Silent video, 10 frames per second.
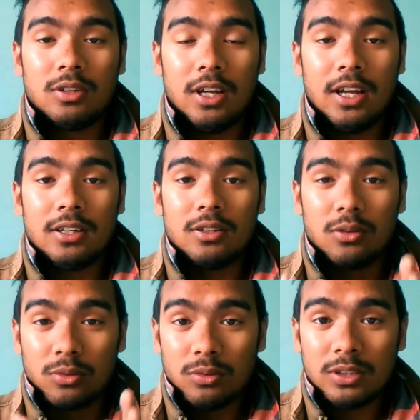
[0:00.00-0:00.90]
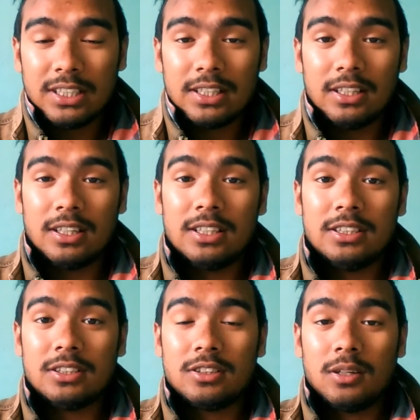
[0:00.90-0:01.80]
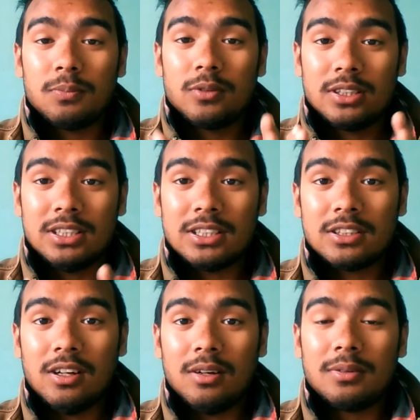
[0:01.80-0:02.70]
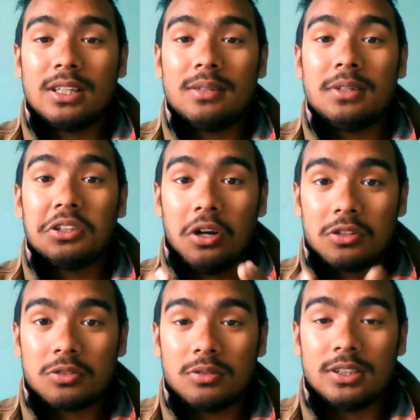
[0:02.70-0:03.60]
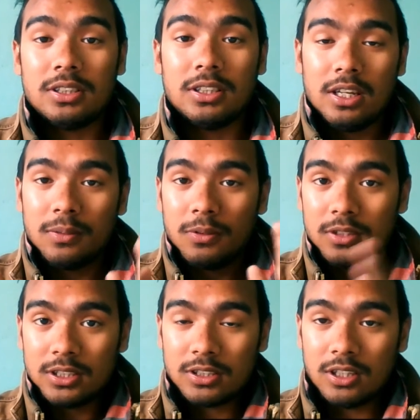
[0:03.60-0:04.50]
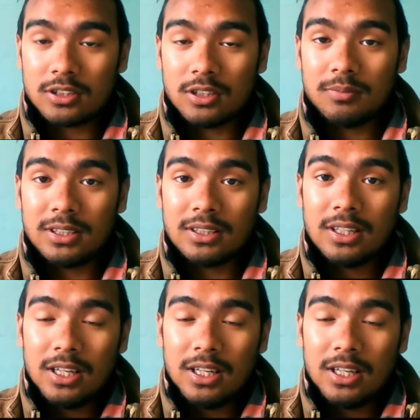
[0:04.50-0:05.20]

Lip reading: and root is the process of giving the authority. If you install something